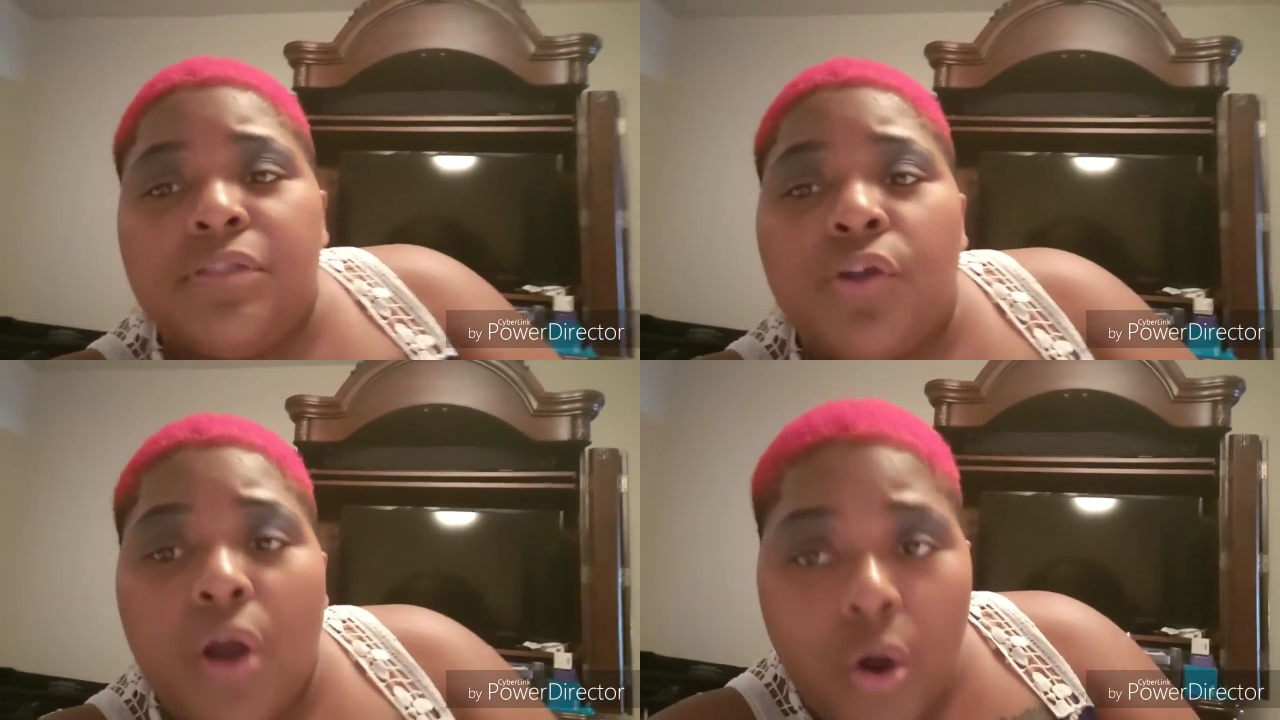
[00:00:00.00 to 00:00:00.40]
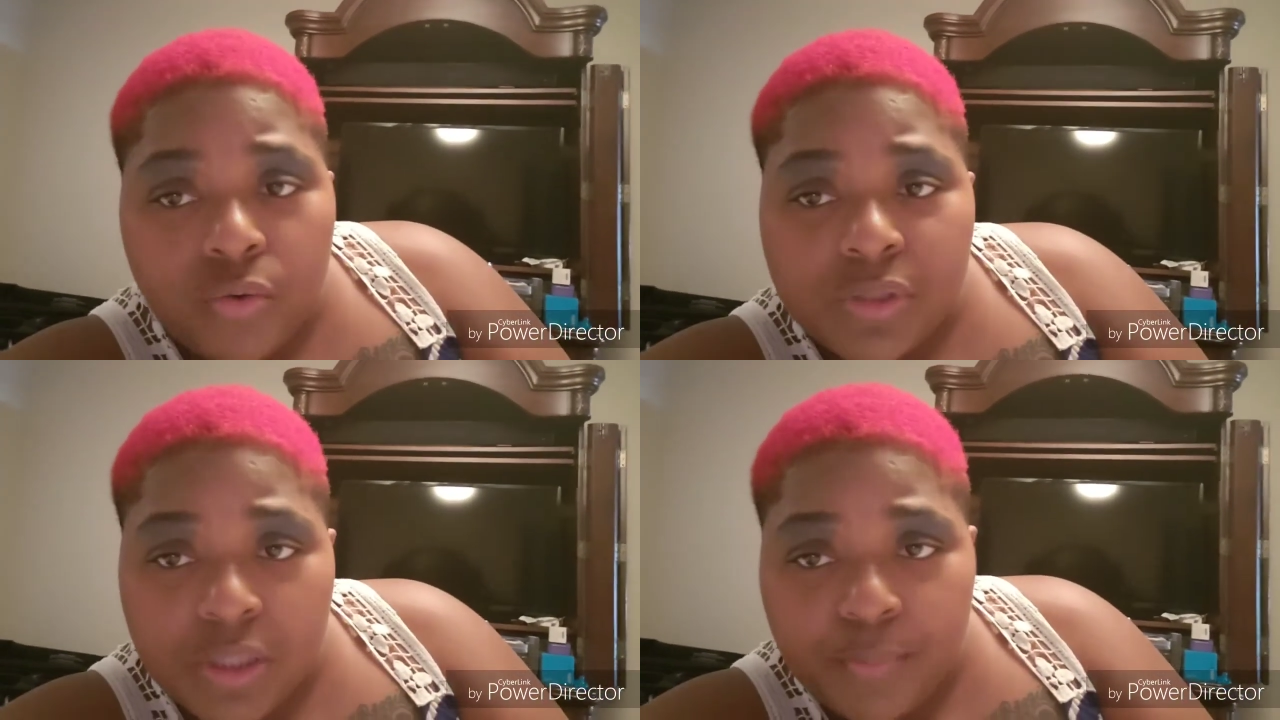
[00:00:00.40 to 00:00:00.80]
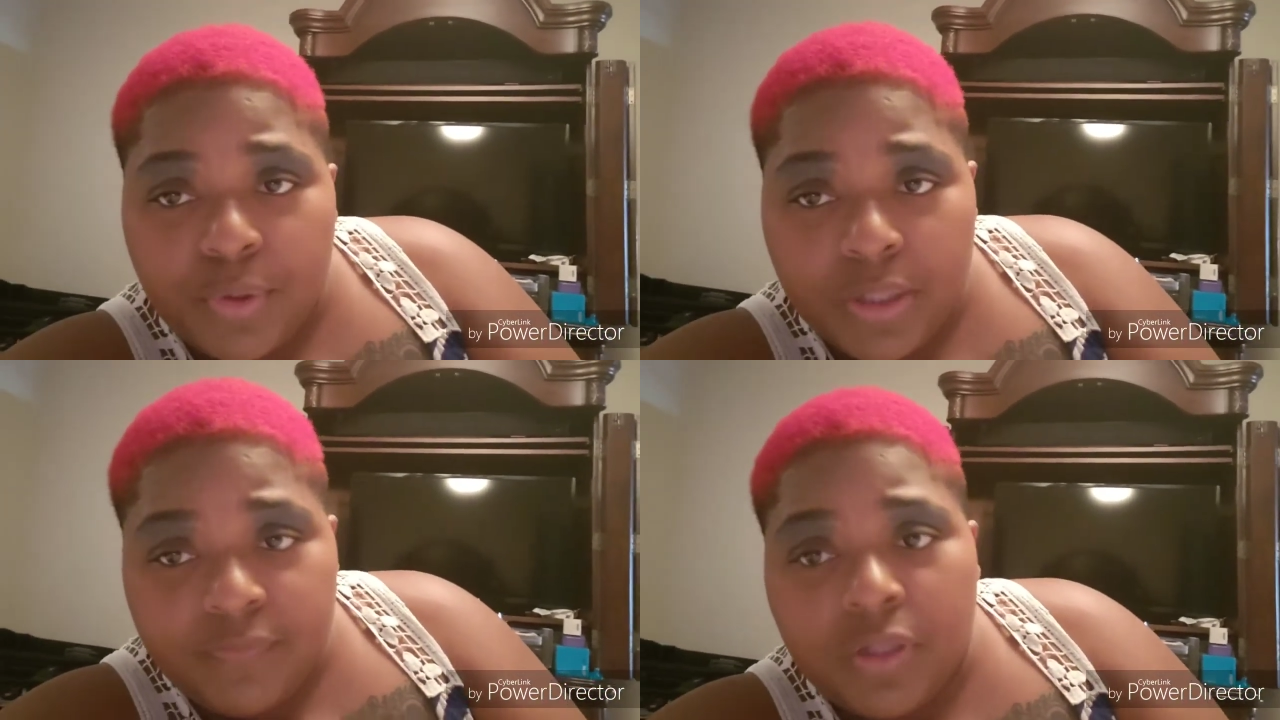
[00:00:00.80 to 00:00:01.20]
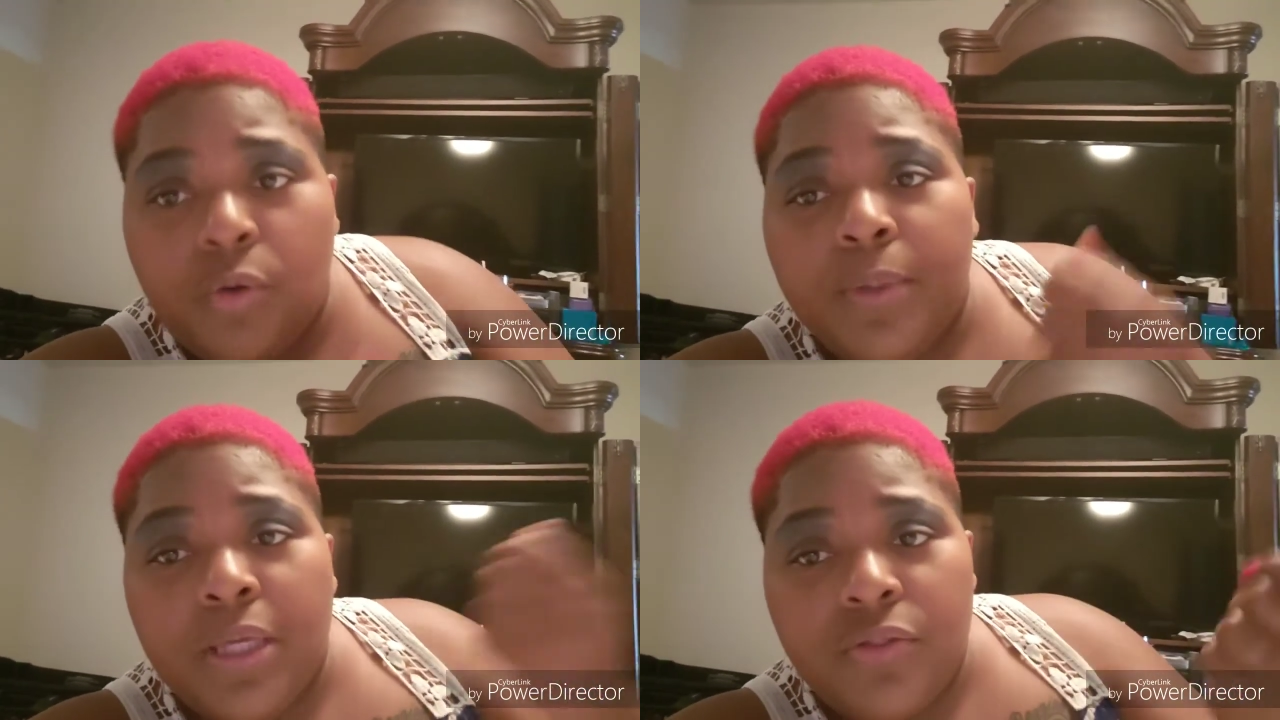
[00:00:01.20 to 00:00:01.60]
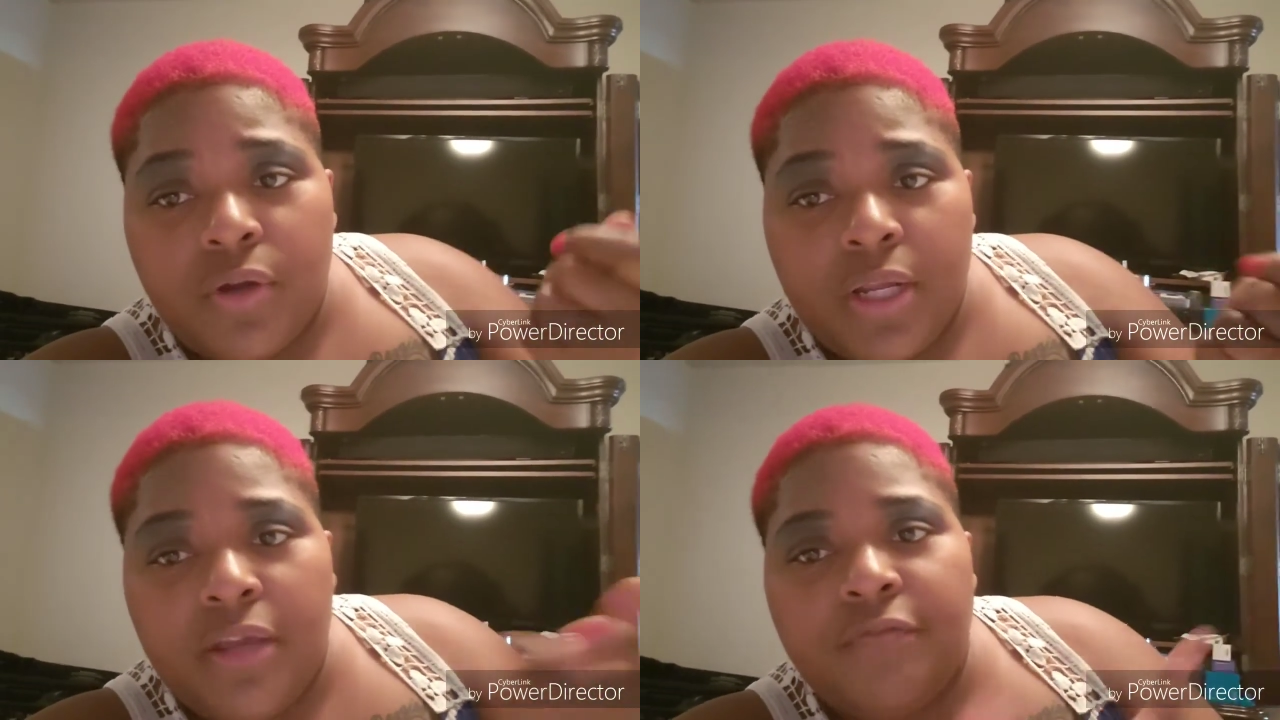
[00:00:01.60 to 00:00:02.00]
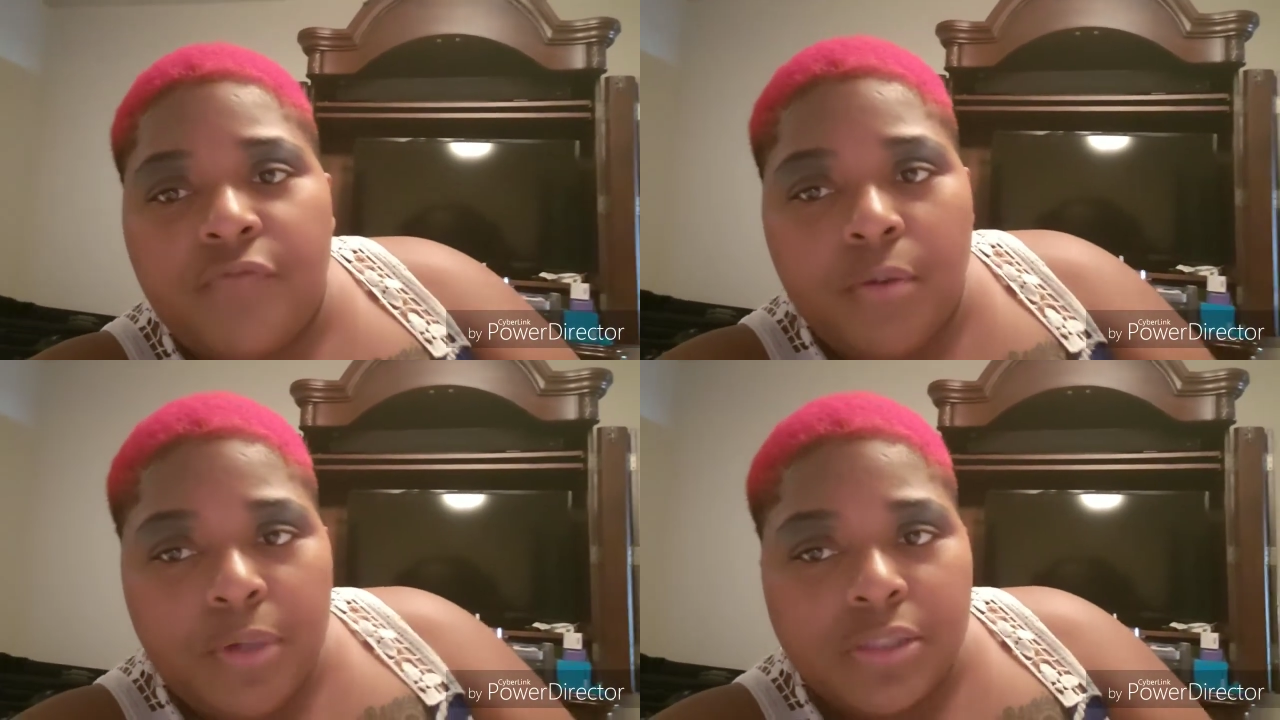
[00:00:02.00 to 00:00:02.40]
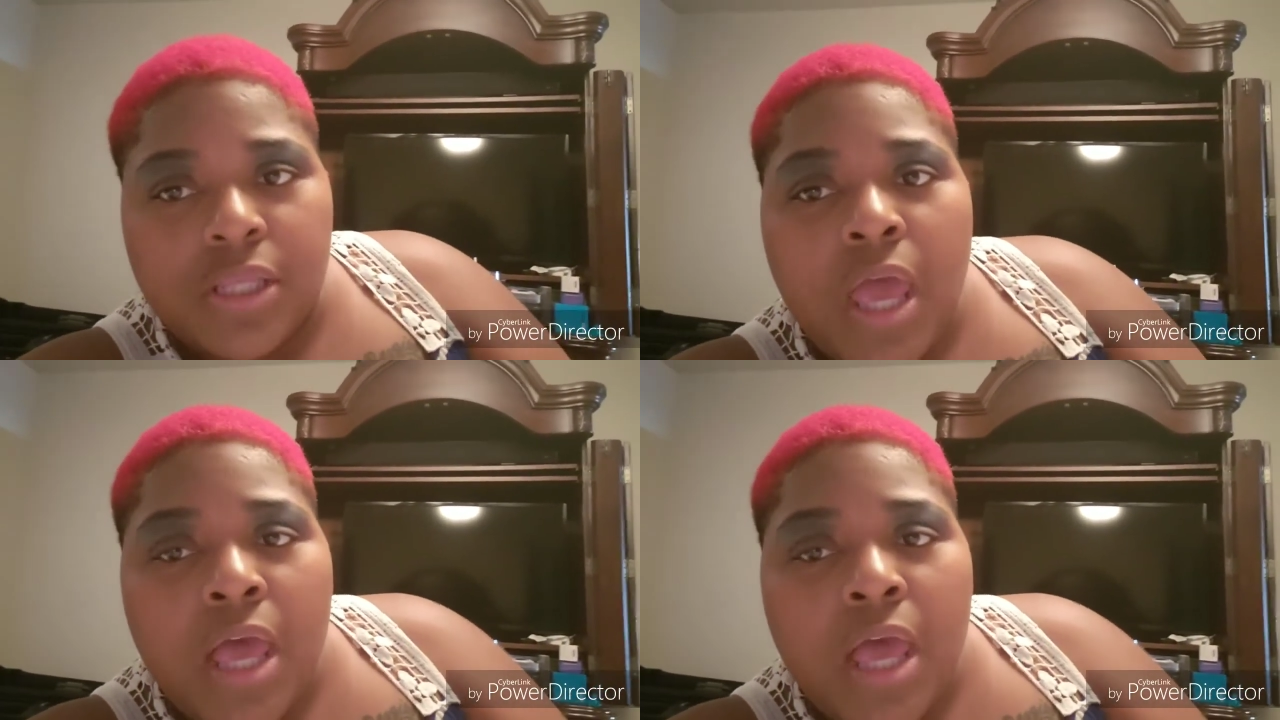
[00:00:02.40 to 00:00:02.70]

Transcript: their own separate envelope in their hand from us.